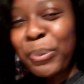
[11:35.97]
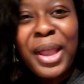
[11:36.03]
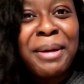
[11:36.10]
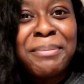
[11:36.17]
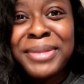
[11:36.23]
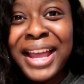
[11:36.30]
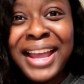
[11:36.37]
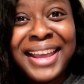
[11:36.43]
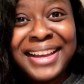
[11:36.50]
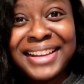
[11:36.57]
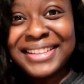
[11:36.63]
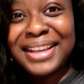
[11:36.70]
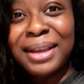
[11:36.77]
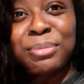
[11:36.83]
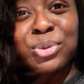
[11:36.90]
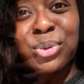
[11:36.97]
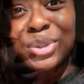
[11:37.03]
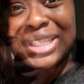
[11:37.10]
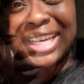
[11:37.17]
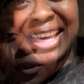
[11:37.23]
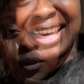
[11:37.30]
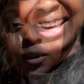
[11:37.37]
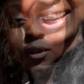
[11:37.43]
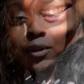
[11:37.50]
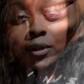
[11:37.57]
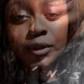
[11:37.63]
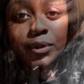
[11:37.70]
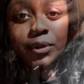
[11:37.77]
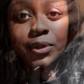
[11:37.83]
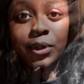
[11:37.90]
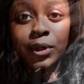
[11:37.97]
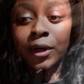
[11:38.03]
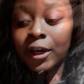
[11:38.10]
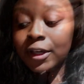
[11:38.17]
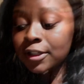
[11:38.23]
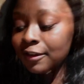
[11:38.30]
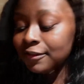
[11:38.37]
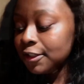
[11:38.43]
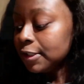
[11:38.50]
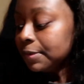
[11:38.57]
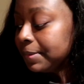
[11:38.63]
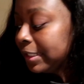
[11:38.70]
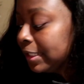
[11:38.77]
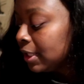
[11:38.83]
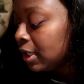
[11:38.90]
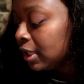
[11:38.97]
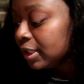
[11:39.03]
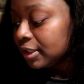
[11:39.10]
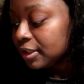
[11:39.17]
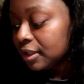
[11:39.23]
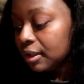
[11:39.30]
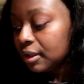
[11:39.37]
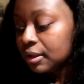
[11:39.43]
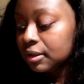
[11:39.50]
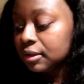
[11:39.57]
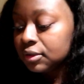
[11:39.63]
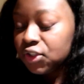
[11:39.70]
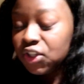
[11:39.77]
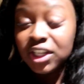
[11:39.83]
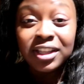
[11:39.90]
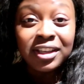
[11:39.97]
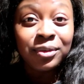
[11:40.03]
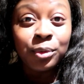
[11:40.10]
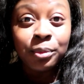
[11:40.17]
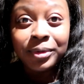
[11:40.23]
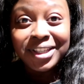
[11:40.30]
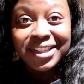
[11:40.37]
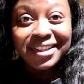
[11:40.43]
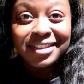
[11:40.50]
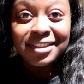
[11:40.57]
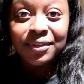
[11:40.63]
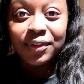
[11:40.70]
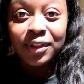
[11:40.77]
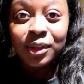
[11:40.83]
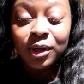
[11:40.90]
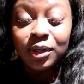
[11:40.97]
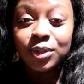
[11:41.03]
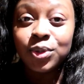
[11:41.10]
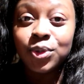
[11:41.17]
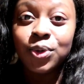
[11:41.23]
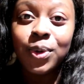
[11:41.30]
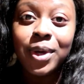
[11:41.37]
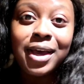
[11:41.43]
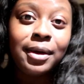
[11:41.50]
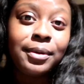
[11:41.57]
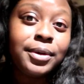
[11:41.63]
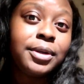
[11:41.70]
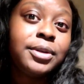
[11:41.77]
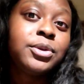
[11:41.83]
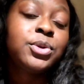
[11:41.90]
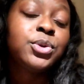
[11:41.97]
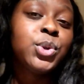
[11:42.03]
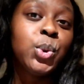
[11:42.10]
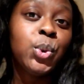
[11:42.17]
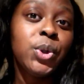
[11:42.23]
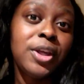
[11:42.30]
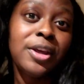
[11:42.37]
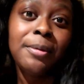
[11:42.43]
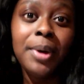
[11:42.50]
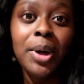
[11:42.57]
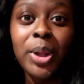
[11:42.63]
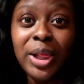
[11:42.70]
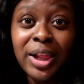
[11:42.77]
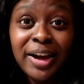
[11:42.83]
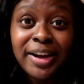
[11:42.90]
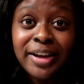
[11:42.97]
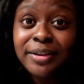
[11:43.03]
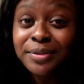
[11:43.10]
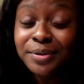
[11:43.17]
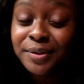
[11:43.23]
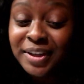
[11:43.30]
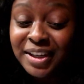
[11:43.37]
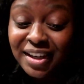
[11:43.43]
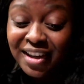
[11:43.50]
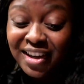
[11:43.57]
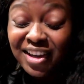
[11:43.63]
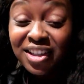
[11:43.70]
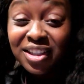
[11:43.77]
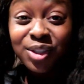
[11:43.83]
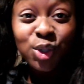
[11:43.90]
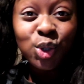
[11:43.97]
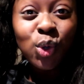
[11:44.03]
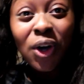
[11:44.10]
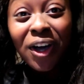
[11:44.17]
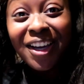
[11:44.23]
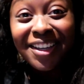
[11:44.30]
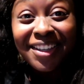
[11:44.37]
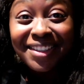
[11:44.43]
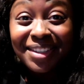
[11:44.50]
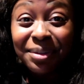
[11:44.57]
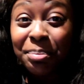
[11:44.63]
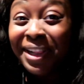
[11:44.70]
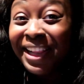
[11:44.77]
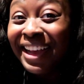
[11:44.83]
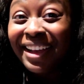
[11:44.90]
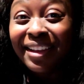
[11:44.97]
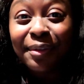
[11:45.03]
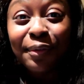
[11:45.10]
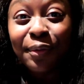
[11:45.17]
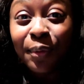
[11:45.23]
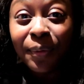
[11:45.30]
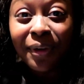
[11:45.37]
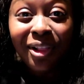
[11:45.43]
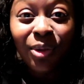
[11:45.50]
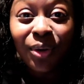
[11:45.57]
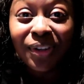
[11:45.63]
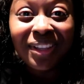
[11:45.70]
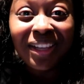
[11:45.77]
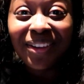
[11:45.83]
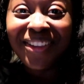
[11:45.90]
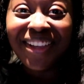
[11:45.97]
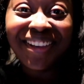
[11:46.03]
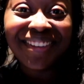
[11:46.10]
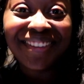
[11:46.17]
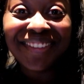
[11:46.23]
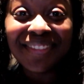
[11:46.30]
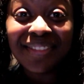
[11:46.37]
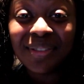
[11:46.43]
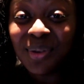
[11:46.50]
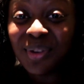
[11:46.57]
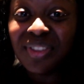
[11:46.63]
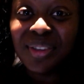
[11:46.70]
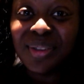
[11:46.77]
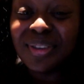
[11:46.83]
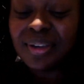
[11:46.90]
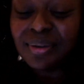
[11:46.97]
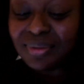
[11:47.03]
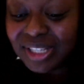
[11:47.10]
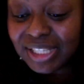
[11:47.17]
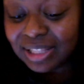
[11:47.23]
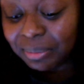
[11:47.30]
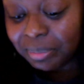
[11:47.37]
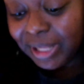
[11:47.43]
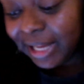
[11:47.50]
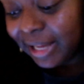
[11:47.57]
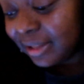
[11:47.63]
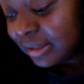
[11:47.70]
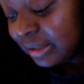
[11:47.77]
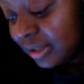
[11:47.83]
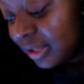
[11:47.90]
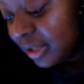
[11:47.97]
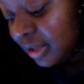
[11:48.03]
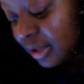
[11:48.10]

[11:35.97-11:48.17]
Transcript: i'm tired i'm so tired so guys i've just been like chilling with my sister for the last two hours just talking about life trying to plan for when lockdown ends not that you can really plan